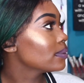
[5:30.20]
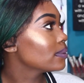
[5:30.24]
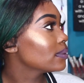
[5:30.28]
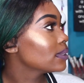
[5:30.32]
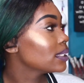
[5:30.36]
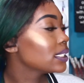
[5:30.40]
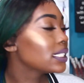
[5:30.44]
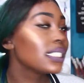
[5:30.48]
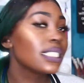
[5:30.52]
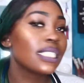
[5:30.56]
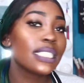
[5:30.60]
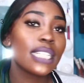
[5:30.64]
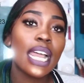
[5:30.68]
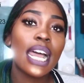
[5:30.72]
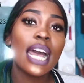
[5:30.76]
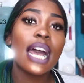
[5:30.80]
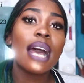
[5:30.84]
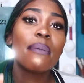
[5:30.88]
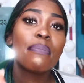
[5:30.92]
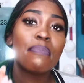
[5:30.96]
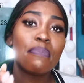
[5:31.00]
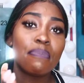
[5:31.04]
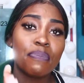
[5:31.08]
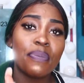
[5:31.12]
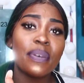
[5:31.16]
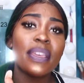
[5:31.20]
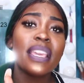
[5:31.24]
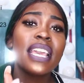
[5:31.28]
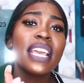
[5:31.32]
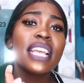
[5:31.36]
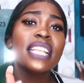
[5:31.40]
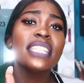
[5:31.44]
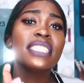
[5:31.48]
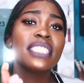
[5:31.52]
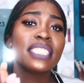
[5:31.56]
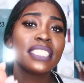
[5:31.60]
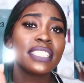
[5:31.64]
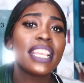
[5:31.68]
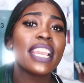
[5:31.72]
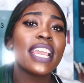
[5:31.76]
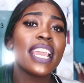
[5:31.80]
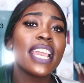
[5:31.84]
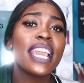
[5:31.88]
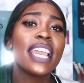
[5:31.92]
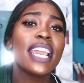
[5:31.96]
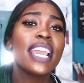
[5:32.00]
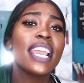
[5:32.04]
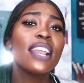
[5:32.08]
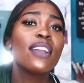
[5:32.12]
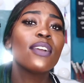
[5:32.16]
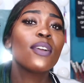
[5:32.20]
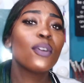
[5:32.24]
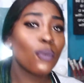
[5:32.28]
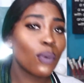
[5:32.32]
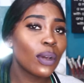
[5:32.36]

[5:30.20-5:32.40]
stop and stare,